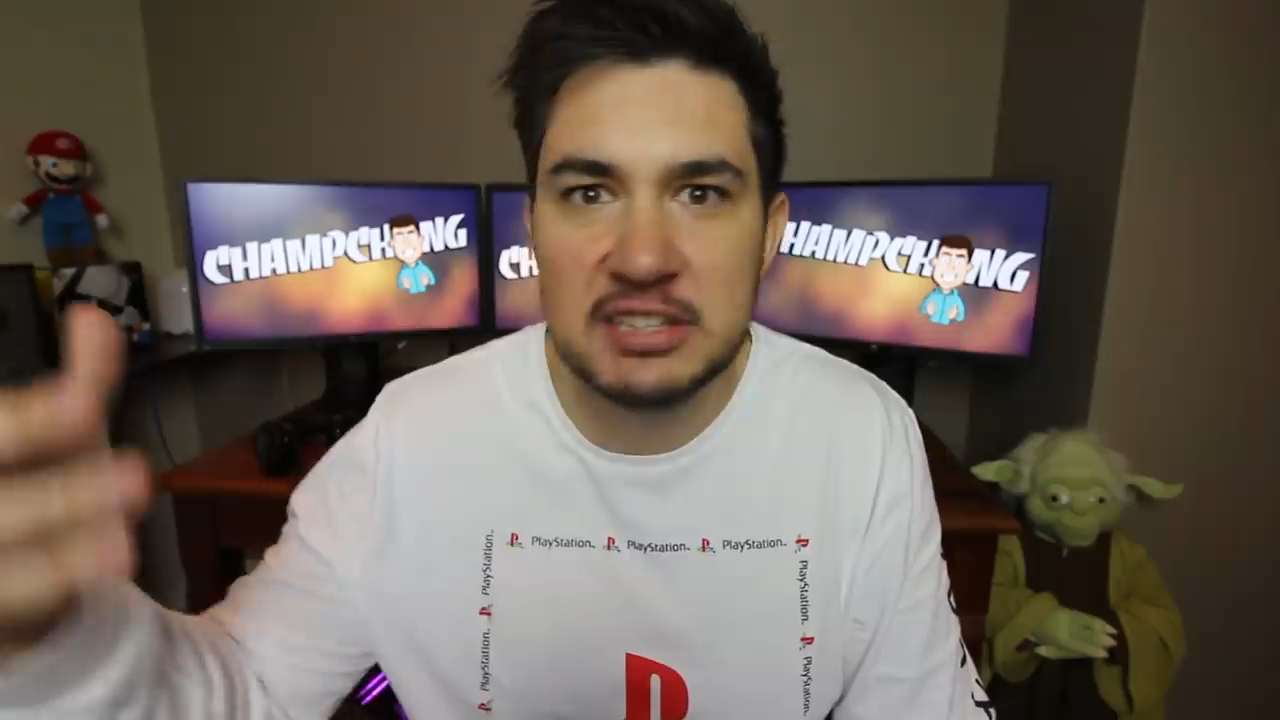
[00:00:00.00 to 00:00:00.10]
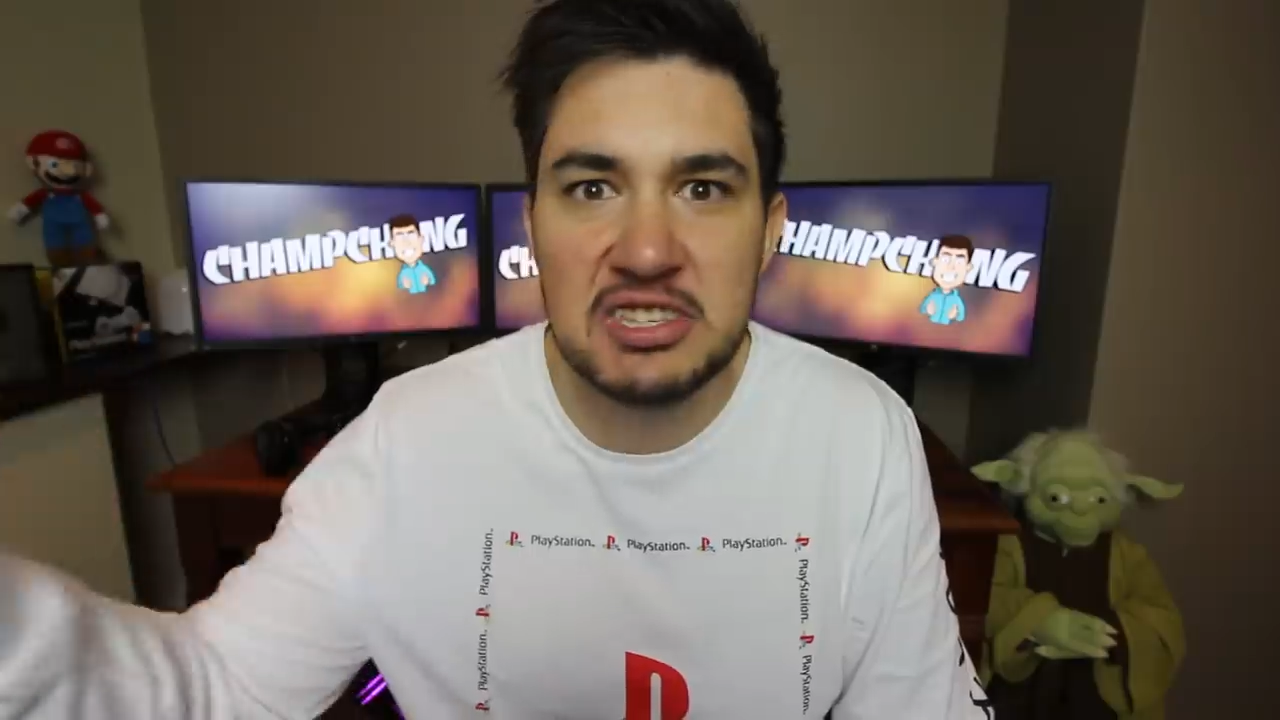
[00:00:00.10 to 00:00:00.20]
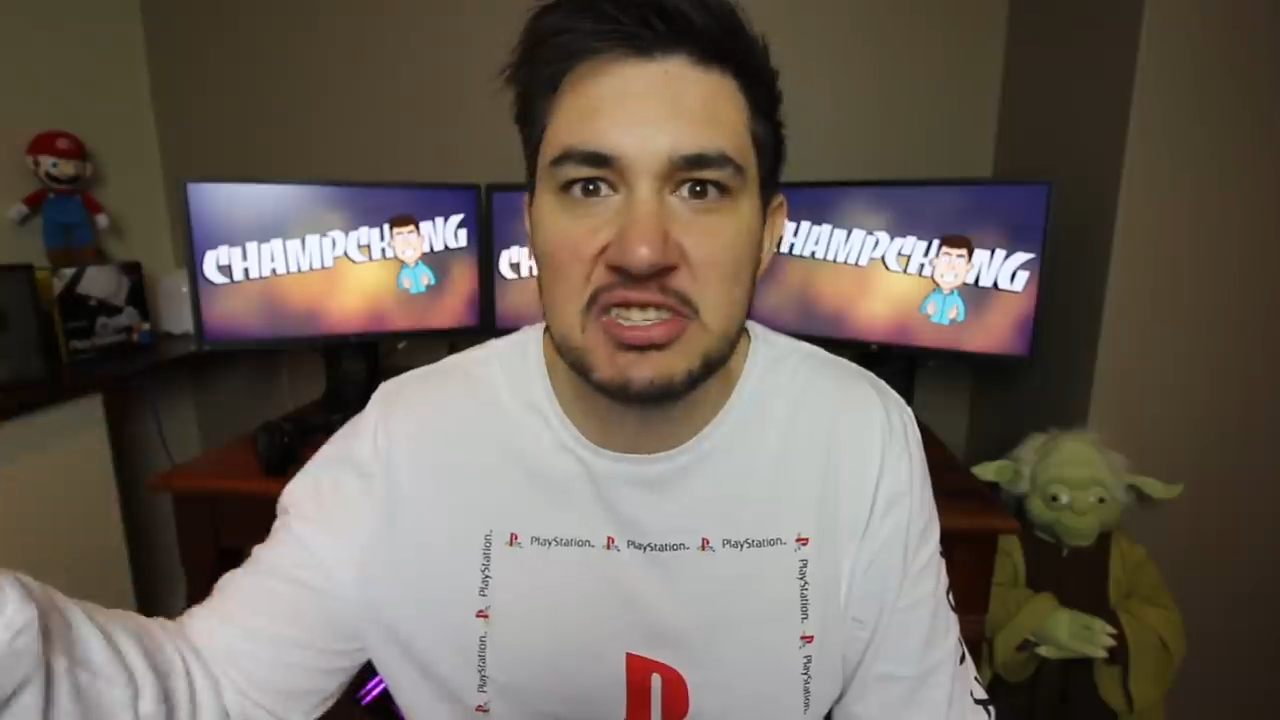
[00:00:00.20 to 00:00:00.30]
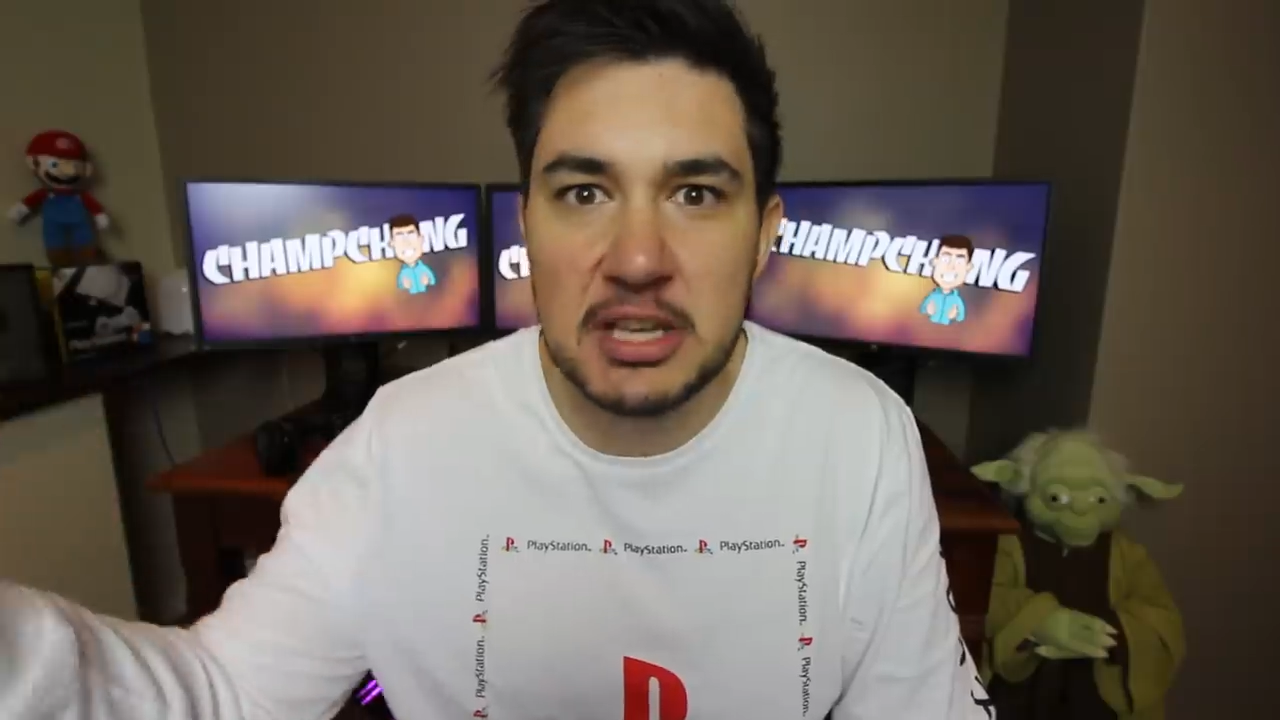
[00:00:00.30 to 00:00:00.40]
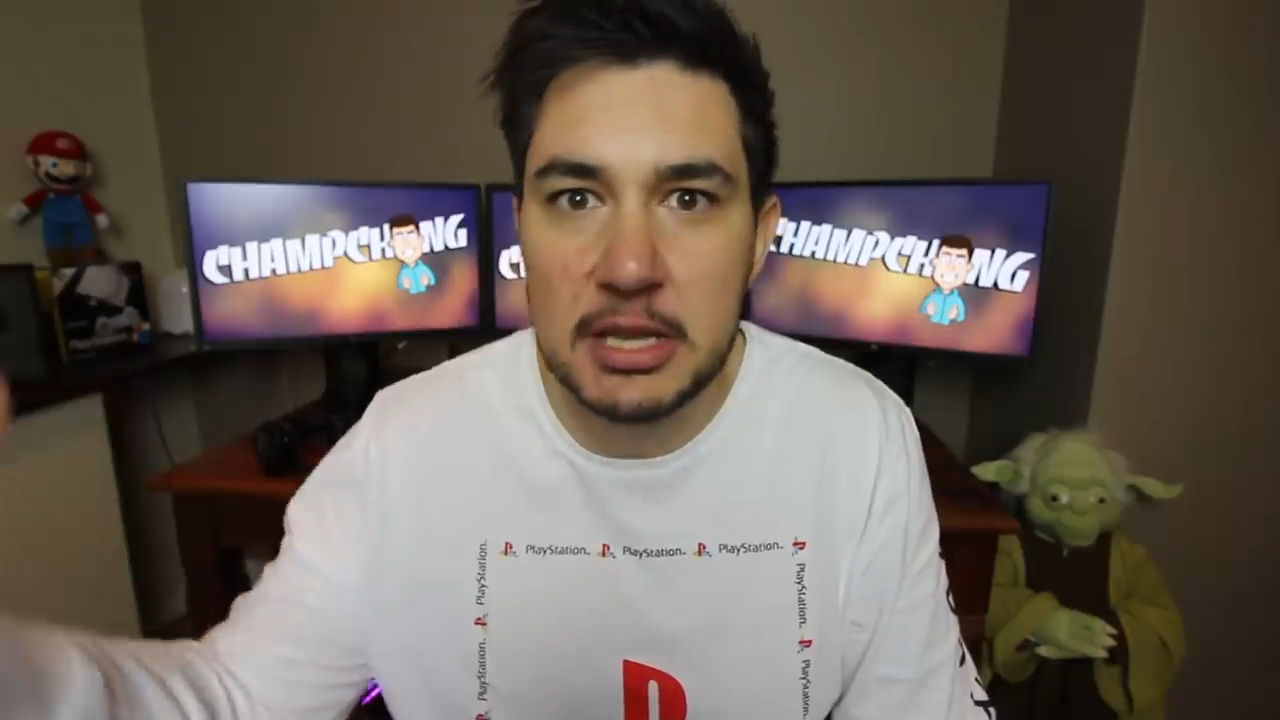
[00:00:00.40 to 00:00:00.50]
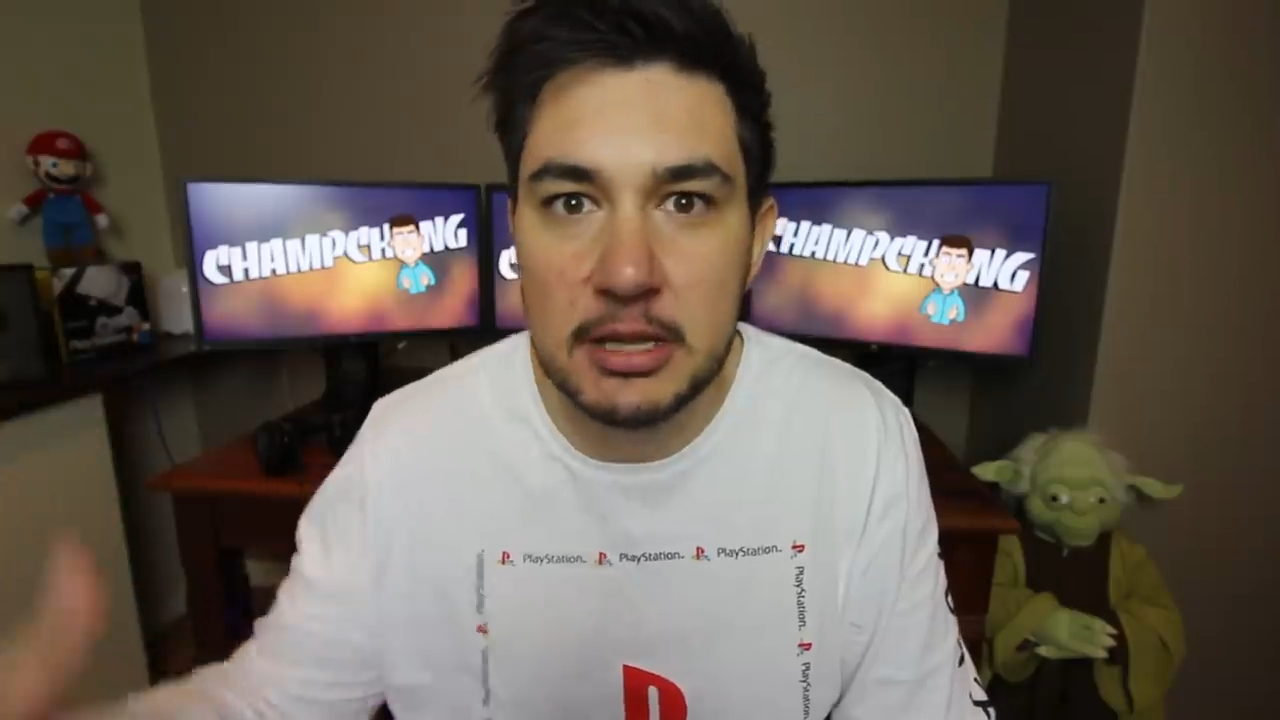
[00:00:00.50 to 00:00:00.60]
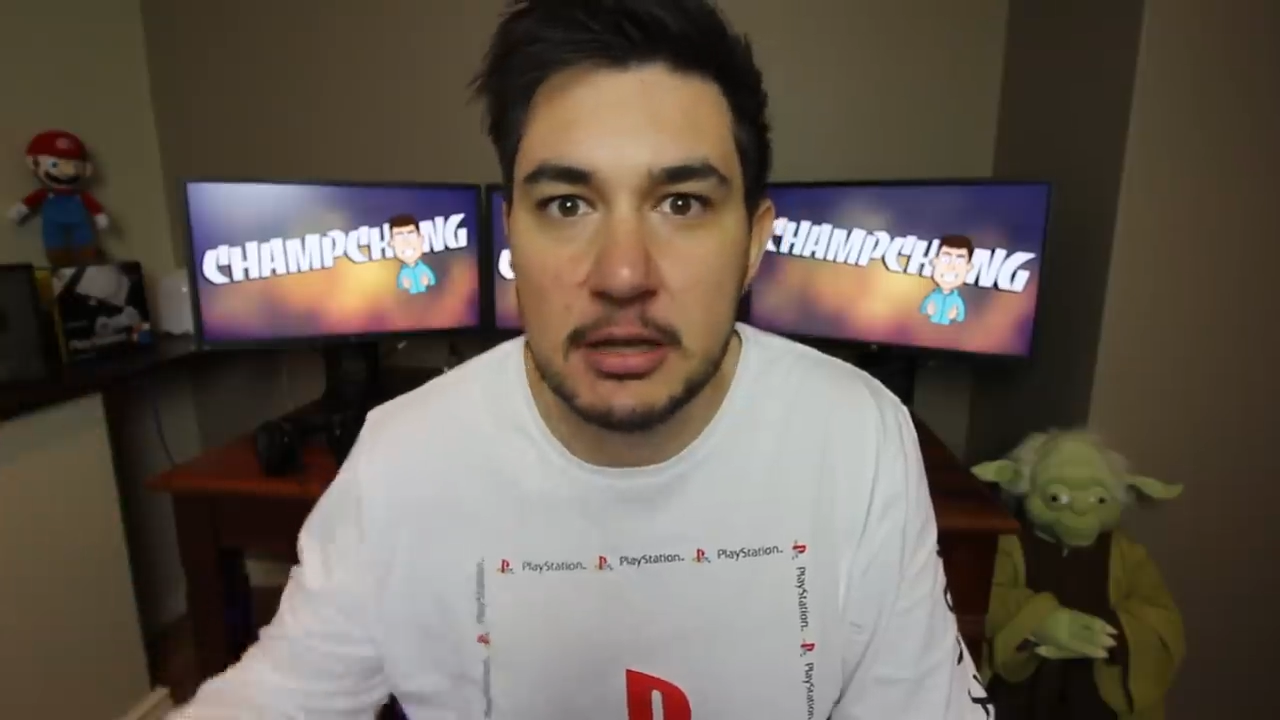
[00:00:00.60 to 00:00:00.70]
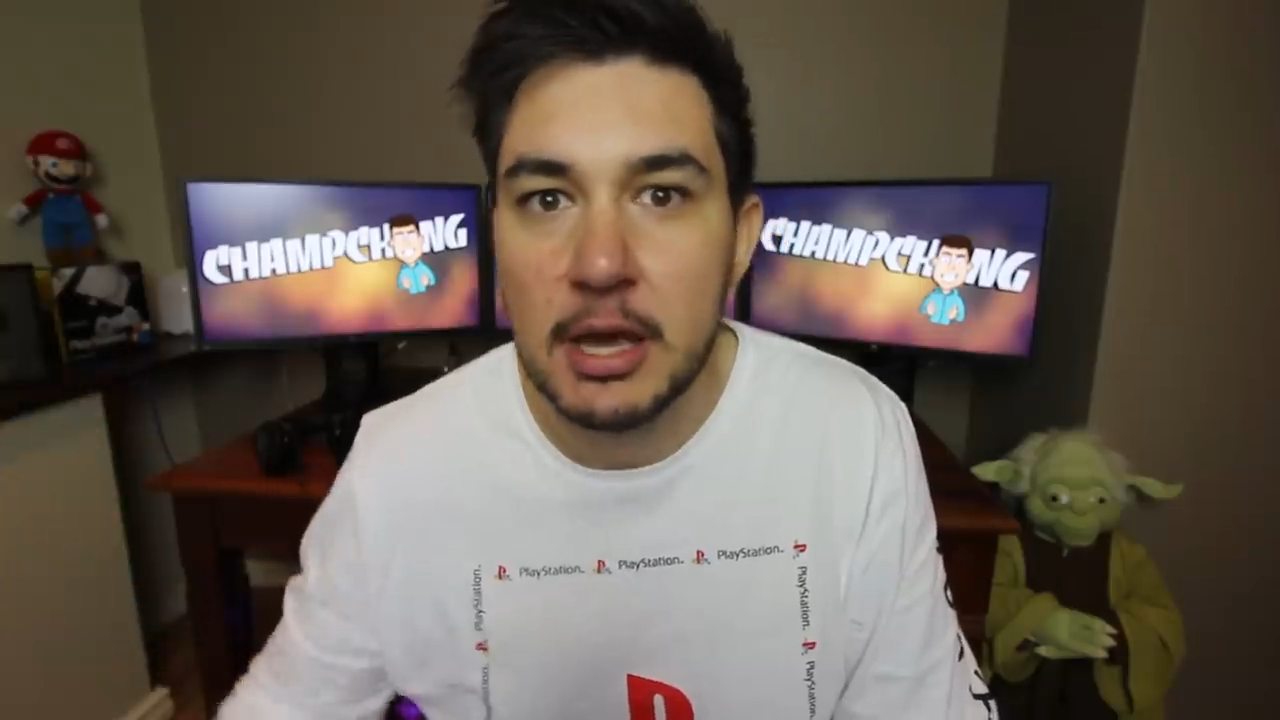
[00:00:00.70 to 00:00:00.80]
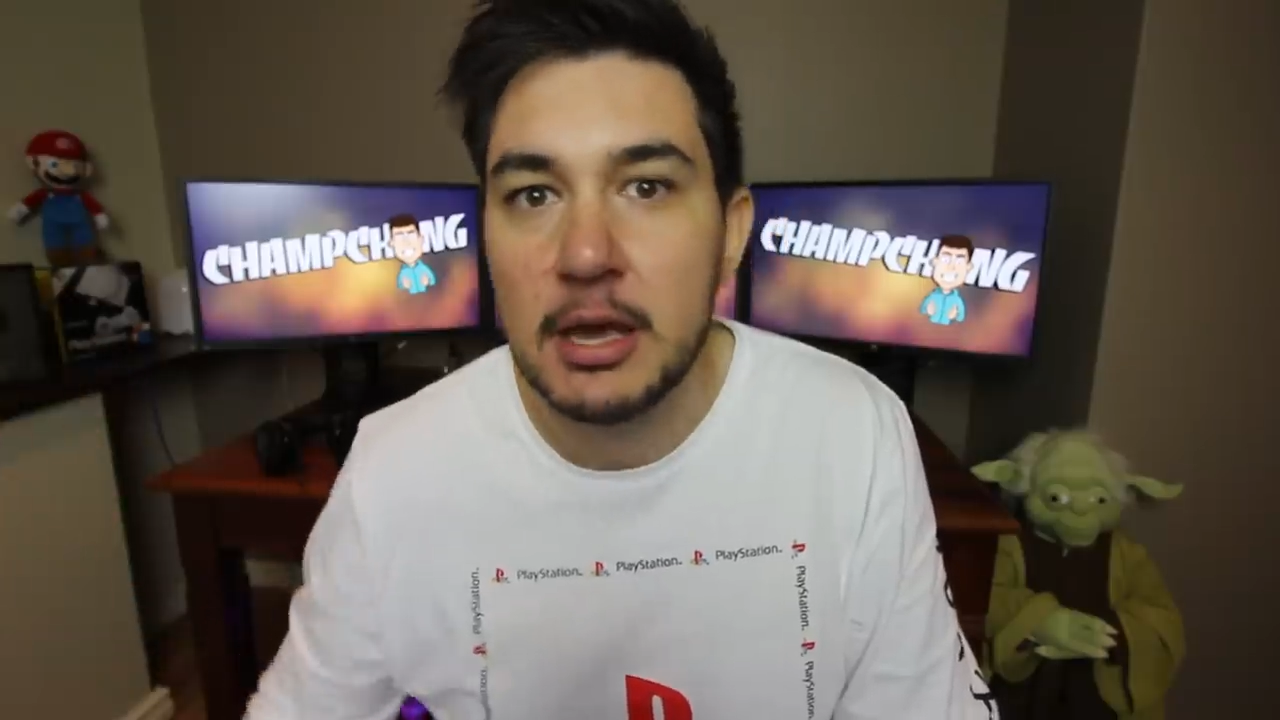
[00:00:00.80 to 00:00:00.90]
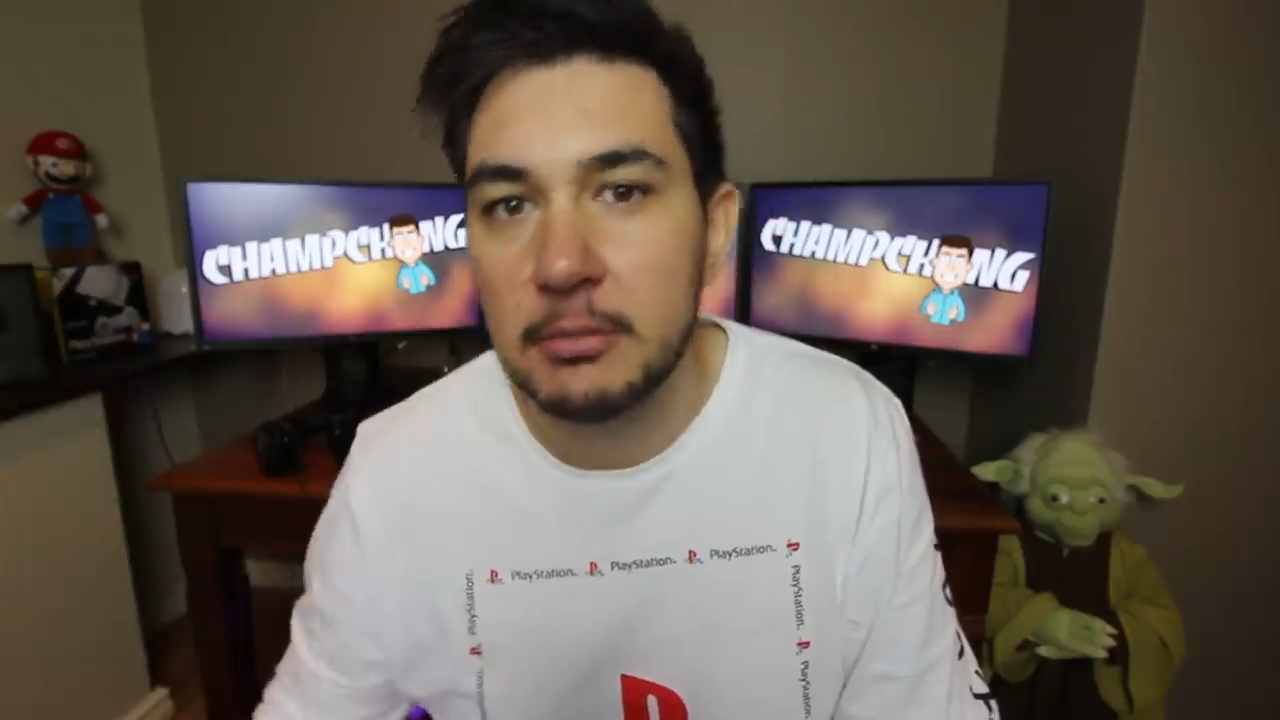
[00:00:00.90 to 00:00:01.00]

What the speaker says: and see,